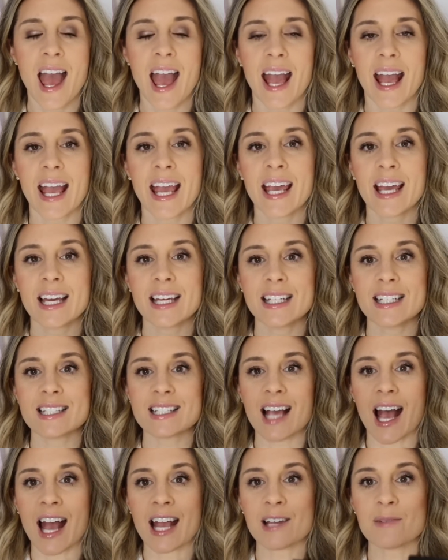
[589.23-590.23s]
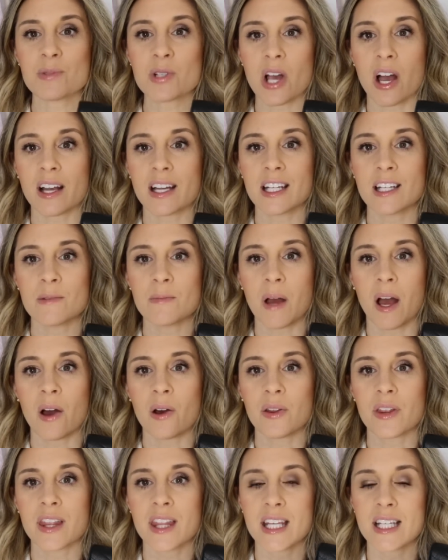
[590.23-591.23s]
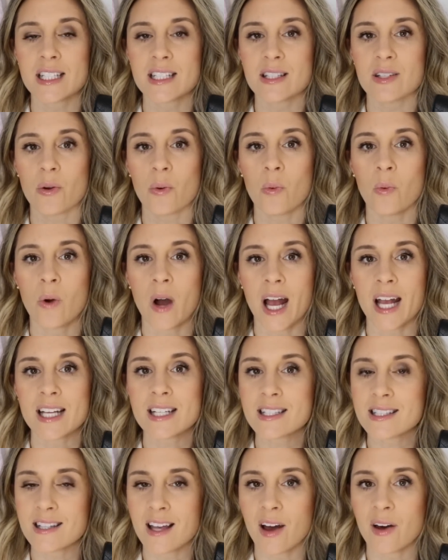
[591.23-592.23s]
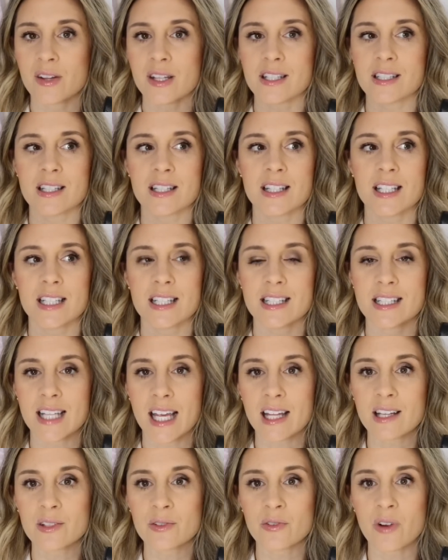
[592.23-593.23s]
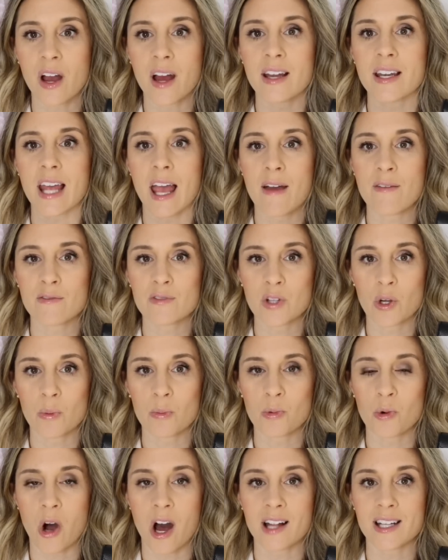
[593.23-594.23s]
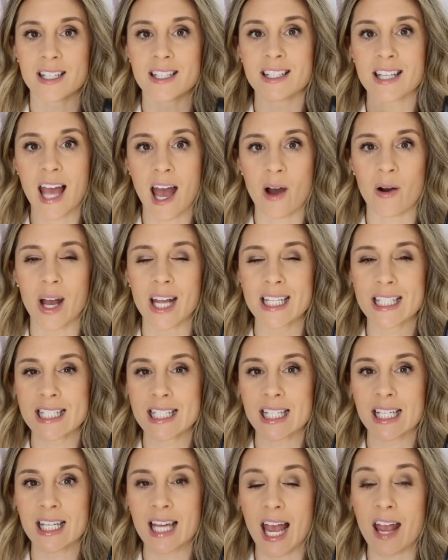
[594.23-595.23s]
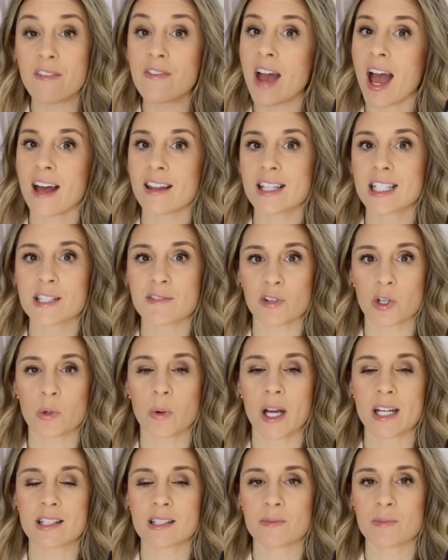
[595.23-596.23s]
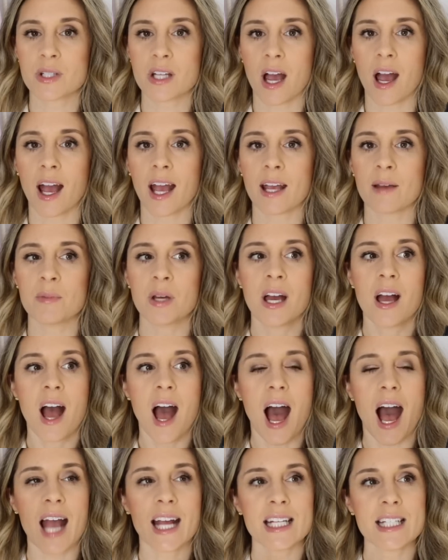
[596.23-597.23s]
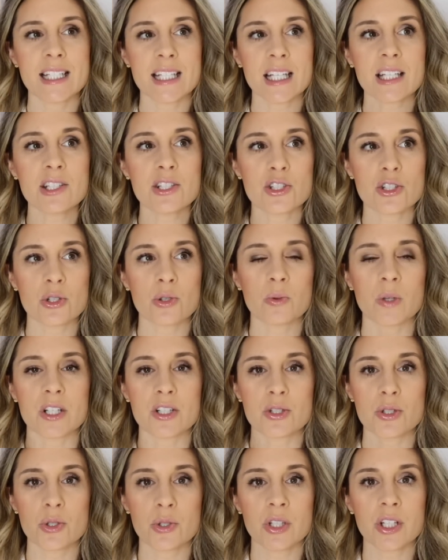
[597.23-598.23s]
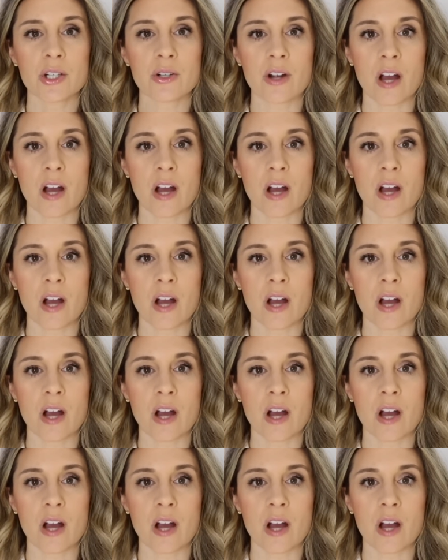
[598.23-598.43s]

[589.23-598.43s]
And I am talking about this Y S L. This is the Saint Laurent Envelope Wallet. Now I did, I've had this for quite some time. I did do a two-year